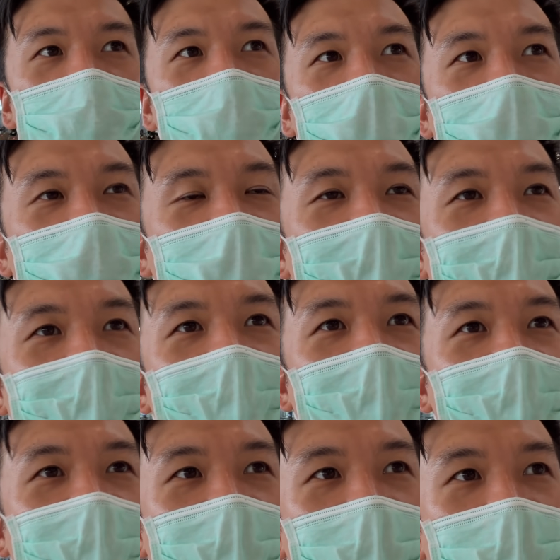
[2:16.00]
but
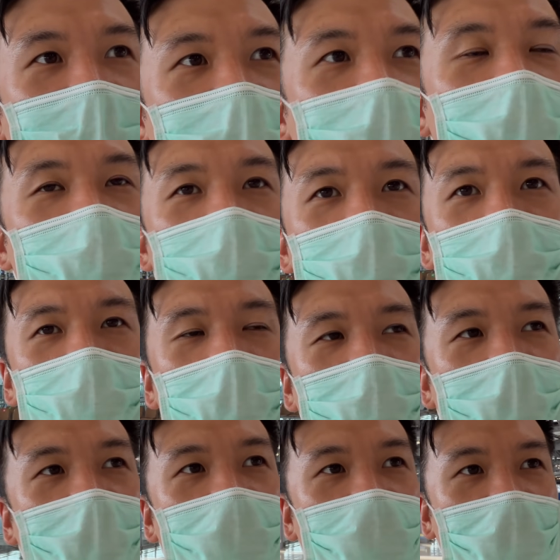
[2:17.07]

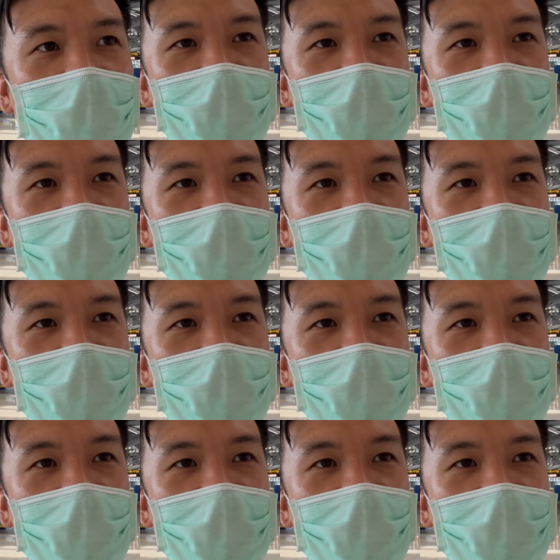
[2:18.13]
it's